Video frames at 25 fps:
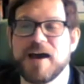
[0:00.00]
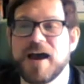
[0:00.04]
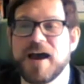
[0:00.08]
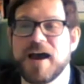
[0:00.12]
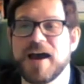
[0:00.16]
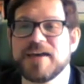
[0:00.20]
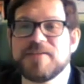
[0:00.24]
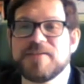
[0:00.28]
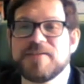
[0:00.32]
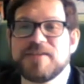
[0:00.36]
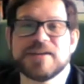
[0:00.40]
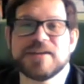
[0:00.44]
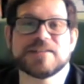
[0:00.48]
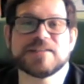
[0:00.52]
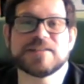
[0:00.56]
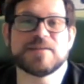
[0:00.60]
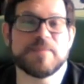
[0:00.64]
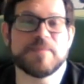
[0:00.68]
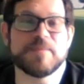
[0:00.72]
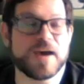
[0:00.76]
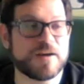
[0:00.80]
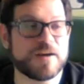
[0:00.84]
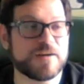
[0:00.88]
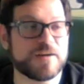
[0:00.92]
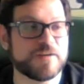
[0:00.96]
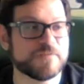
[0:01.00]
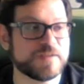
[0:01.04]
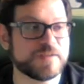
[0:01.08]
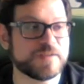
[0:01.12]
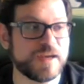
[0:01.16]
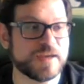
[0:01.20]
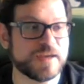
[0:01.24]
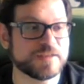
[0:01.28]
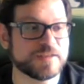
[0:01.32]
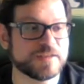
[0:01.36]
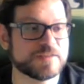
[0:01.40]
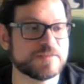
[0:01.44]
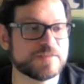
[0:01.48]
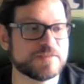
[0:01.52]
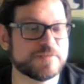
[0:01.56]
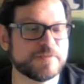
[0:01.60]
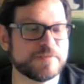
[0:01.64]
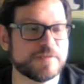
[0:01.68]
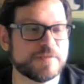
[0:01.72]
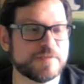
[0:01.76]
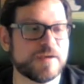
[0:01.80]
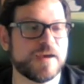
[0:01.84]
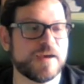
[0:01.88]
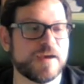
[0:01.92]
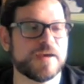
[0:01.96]
think it's a matter of taste.
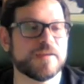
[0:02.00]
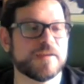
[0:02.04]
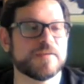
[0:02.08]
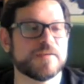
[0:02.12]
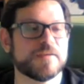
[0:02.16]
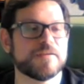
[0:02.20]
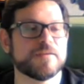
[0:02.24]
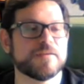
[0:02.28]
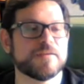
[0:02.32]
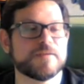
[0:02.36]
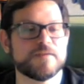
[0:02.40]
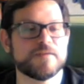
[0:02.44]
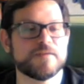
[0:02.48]
And